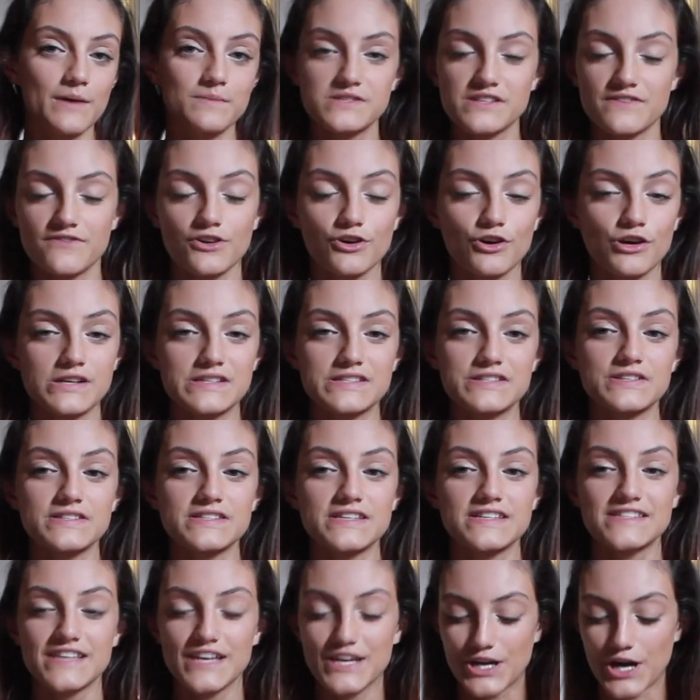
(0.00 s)
up different crystals
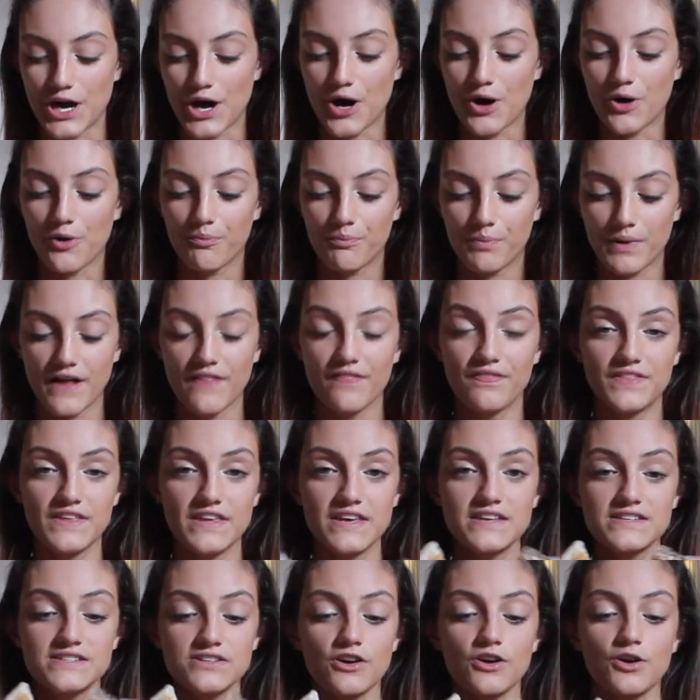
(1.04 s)
as I go, but
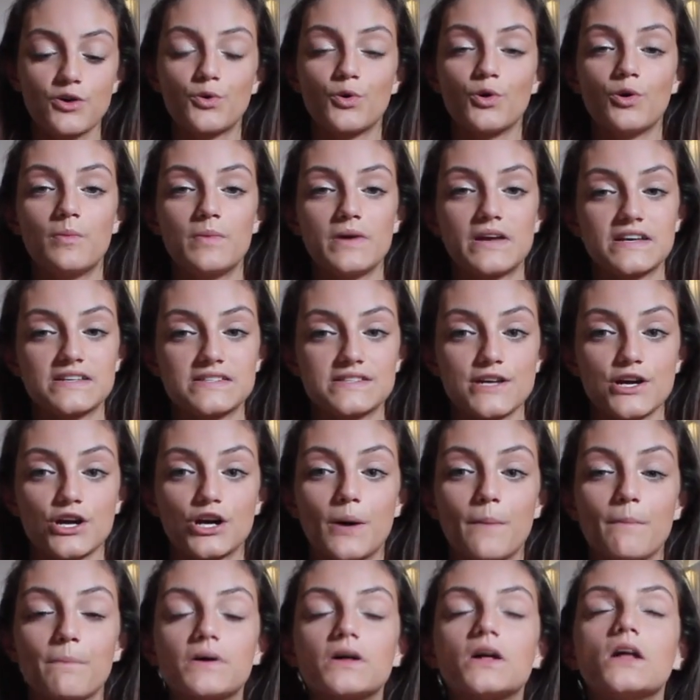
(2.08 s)
these are cool because they're
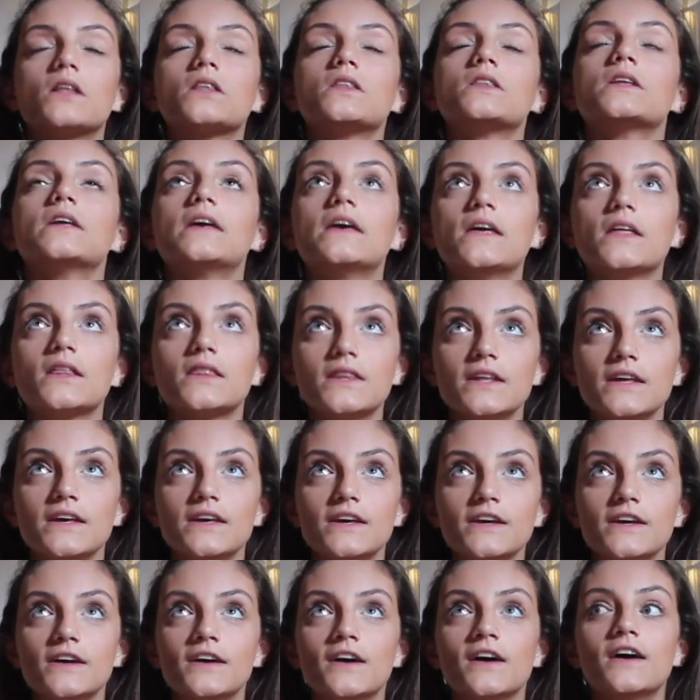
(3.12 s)

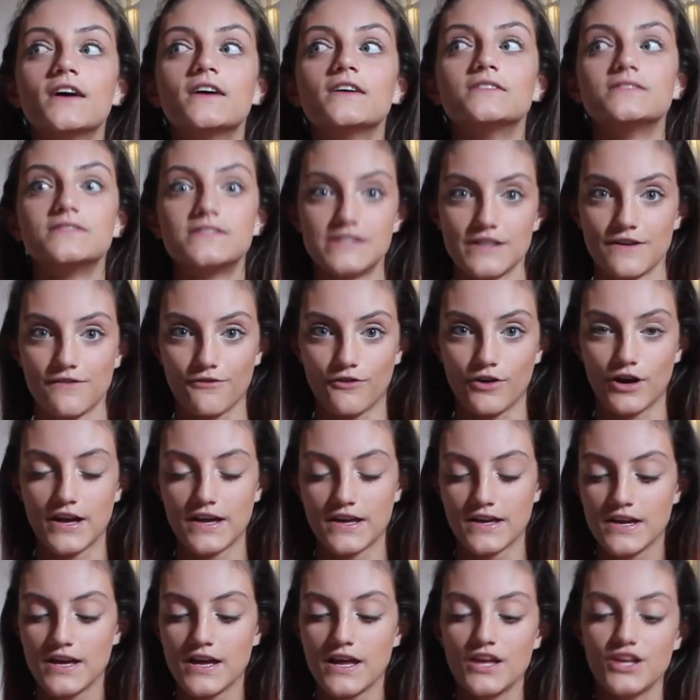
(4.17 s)
completely different.
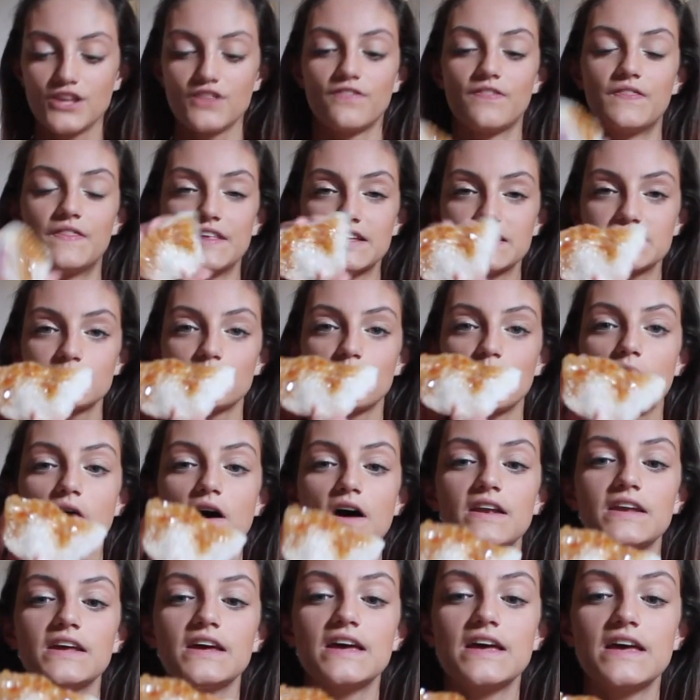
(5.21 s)
This
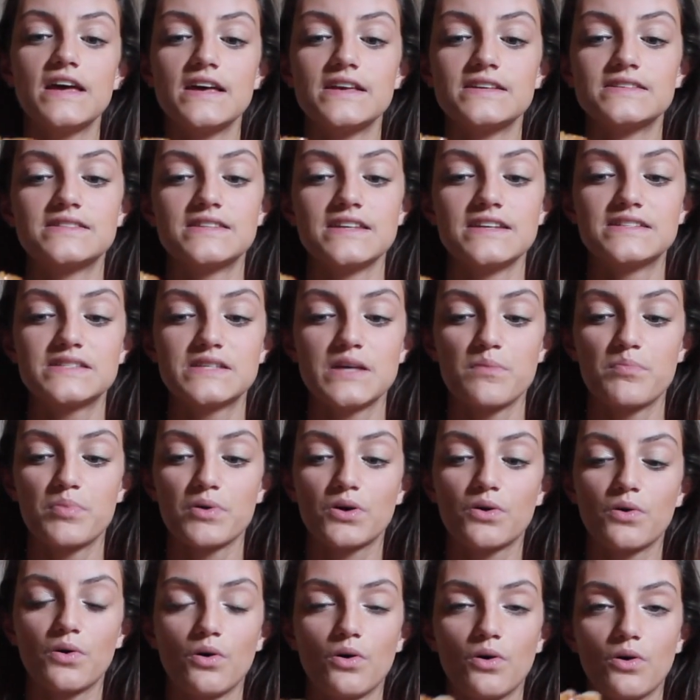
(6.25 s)
one is the
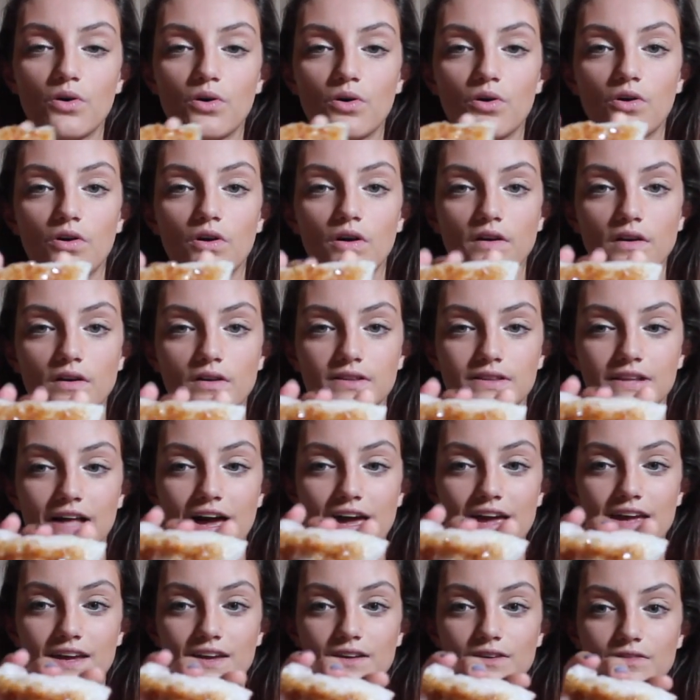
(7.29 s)
typical,
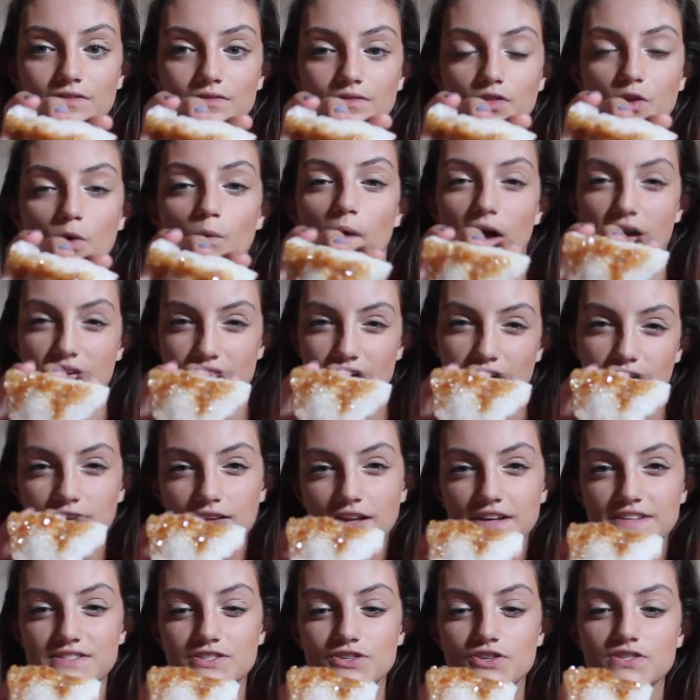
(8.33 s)
like the way that
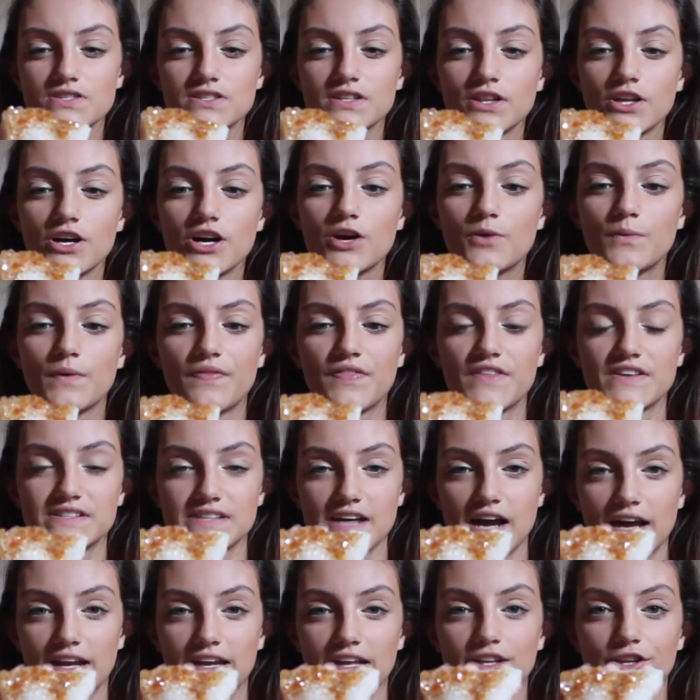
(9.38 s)
clusters look with the
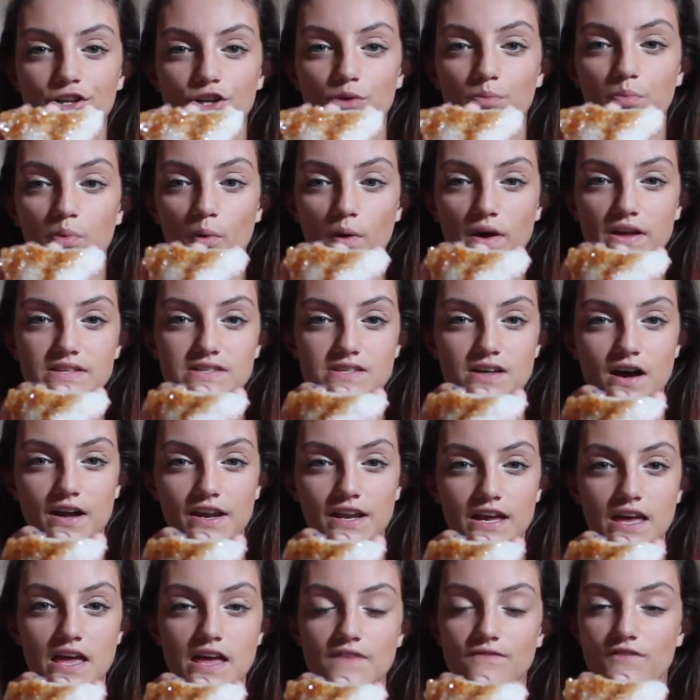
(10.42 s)
tiny little points on
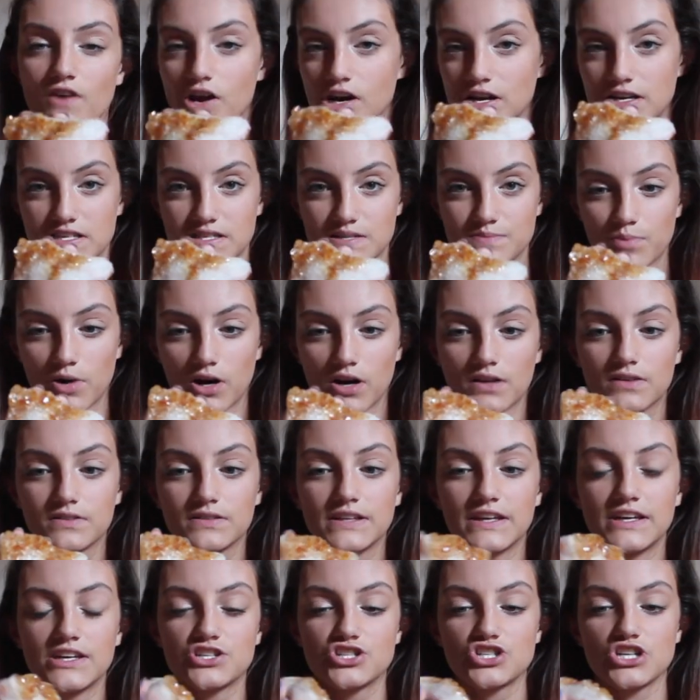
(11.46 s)
it, very
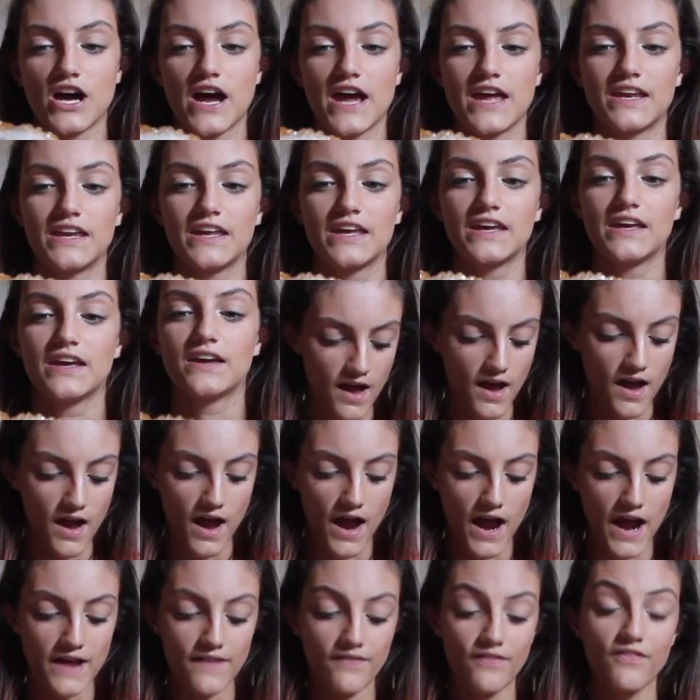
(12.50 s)
sparkly, shiny.
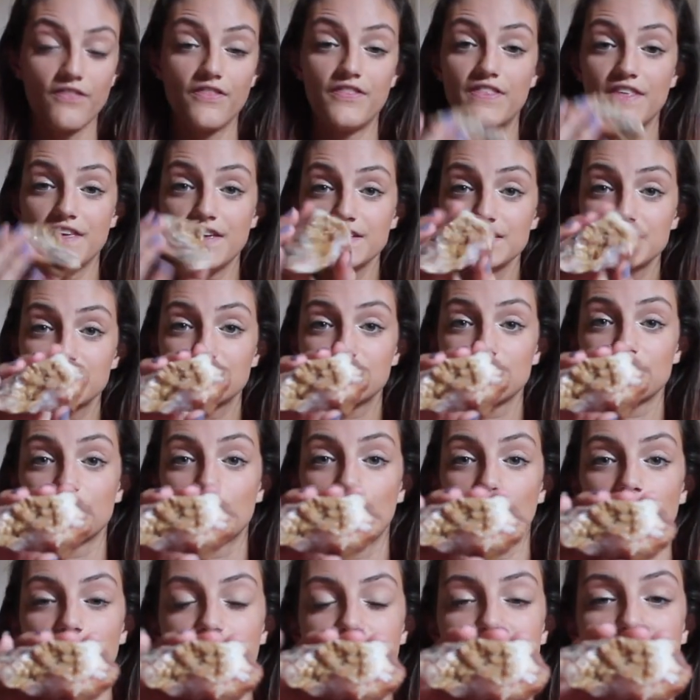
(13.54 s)
And this
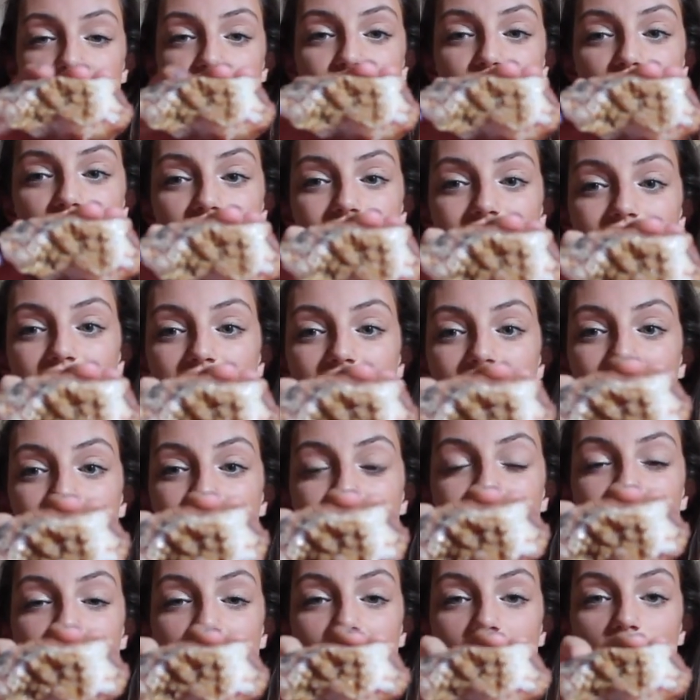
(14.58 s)
citrine
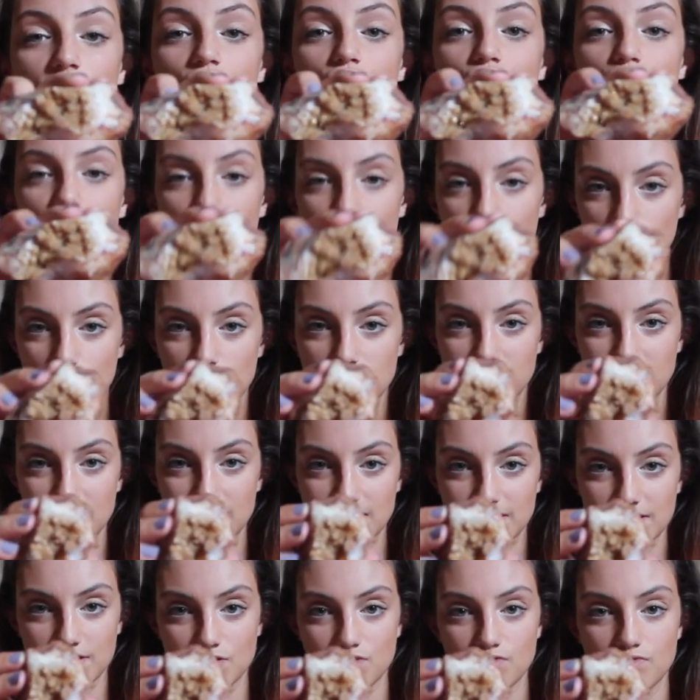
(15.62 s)
is like druzy
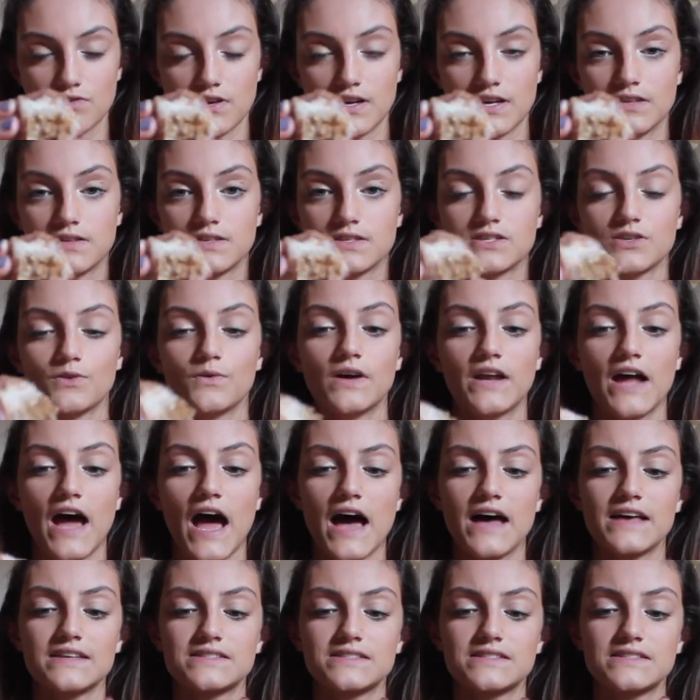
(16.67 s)
citrine. So it
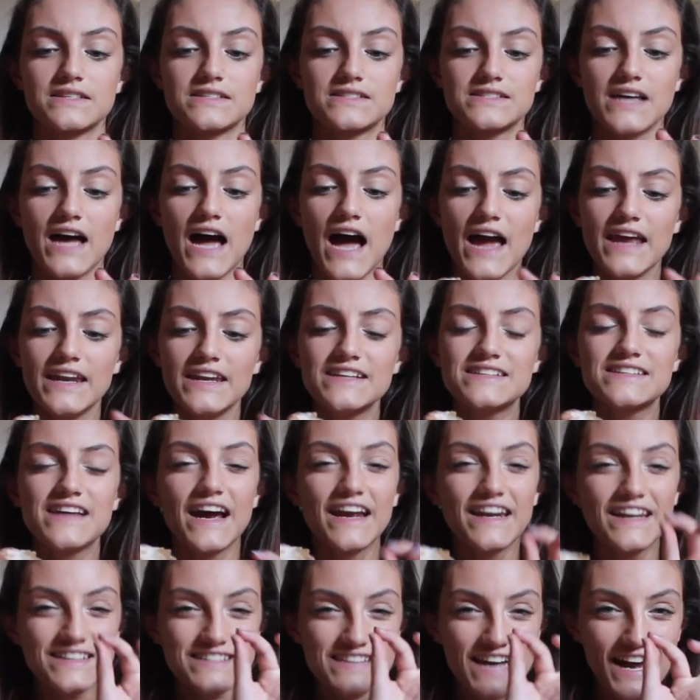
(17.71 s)
has the tiny,
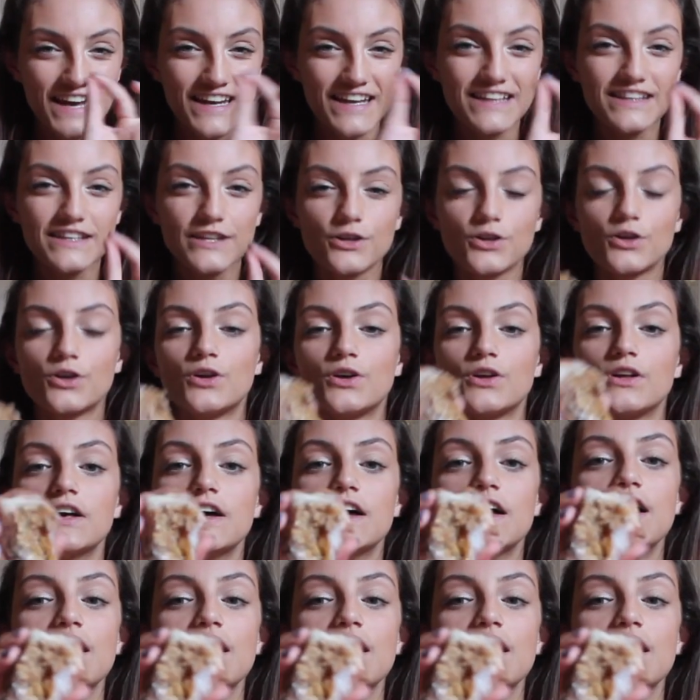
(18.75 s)
tiny, tiny little